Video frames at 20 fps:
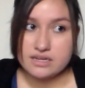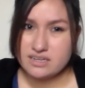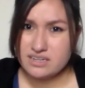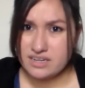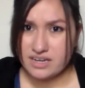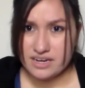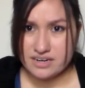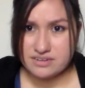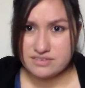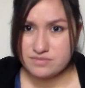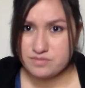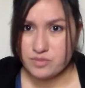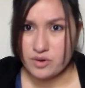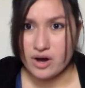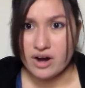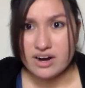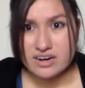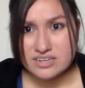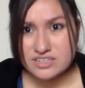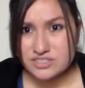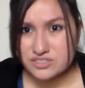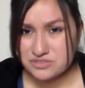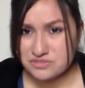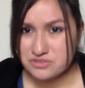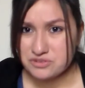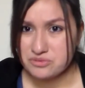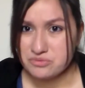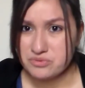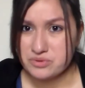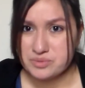A lot of products
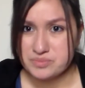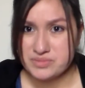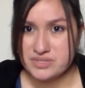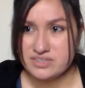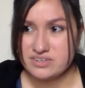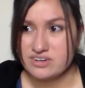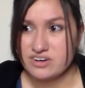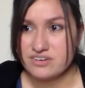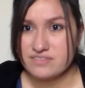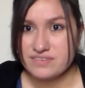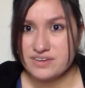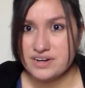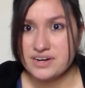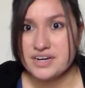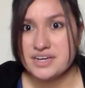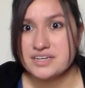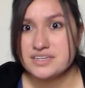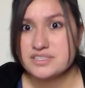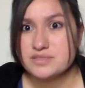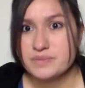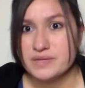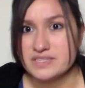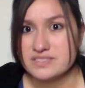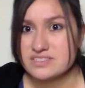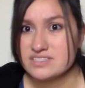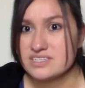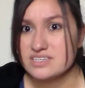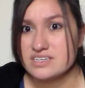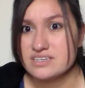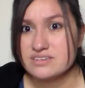for women are very
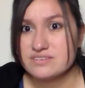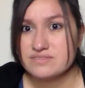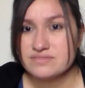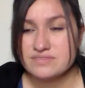expensive.